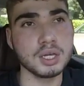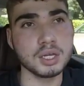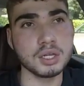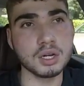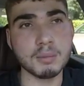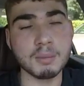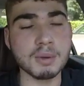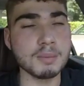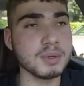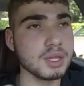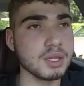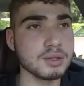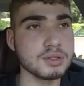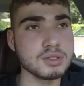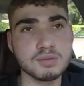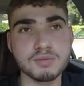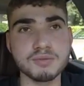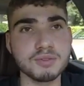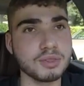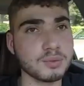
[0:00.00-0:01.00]
you know, maybe in the
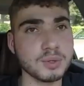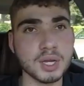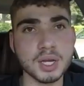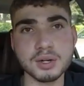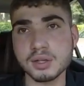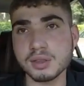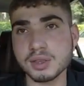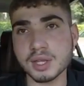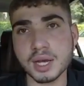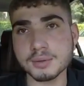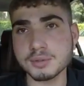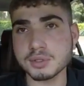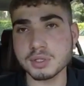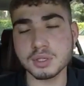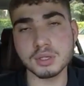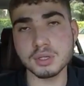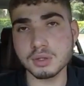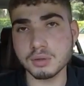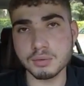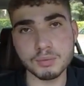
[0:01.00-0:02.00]

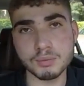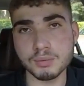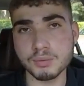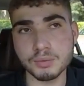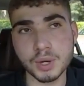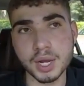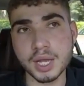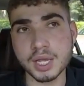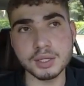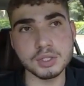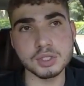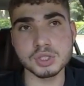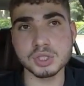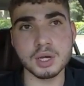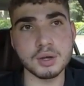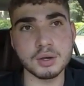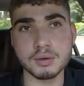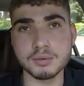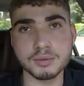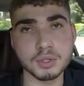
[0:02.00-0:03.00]
300,000 range
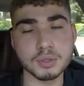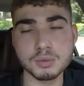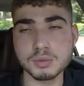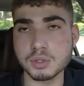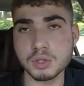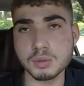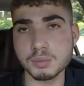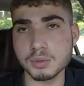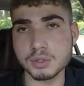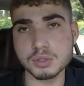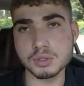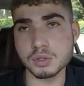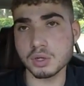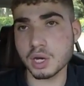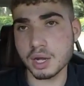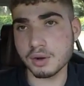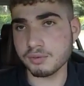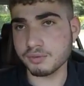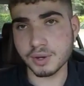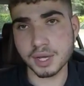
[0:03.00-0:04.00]
of YouTubers who
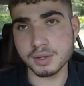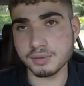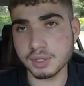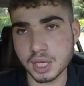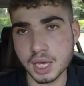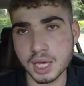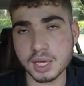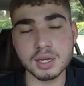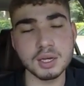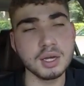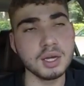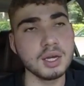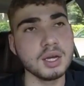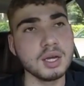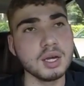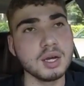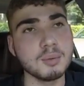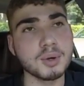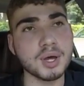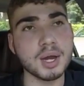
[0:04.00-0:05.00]
are on 5K.
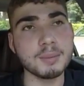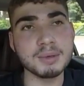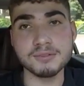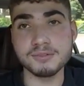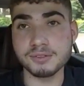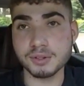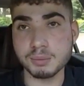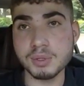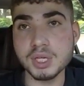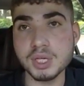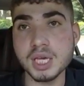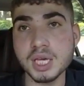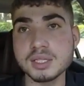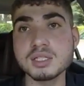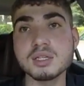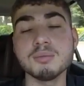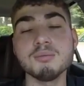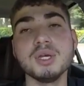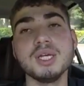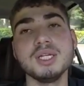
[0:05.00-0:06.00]
But I mean, for me,
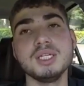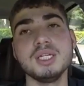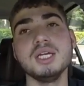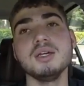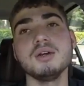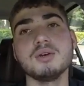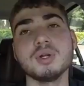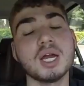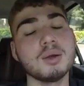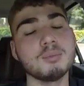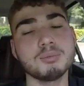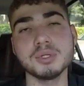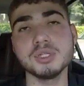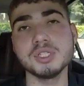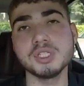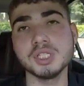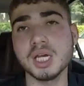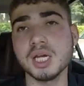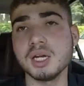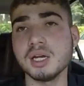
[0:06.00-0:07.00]
it's a big deal, and I
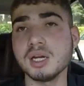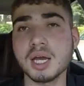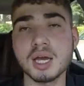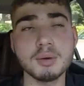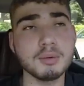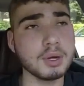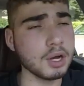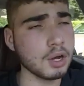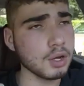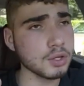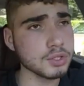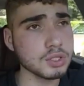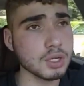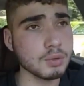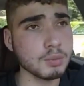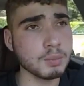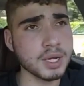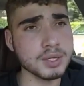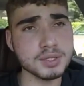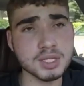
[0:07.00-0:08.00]
appreciate it. And I'm
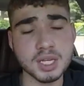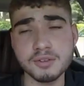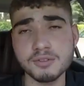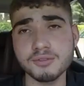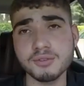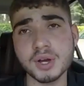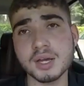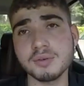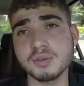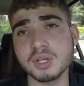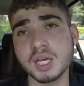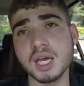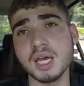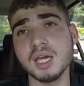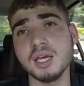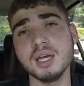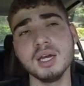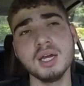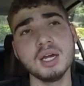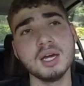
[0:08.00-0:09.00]
also about to hit
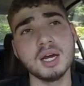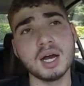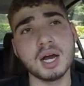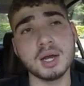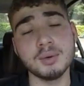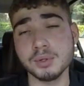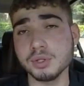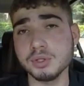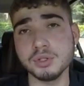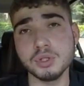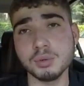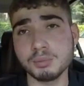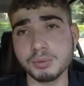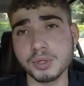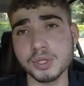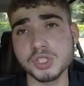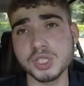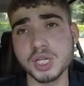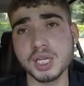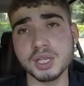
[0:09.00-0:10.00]
5K. I really do
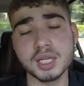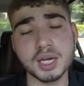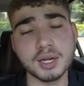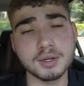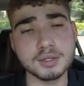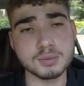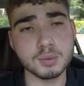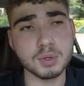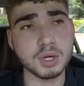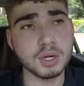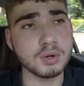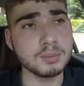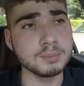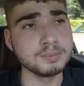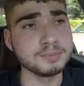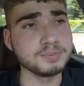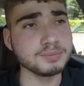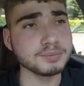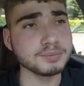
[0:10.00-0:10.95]
appreciate that as well.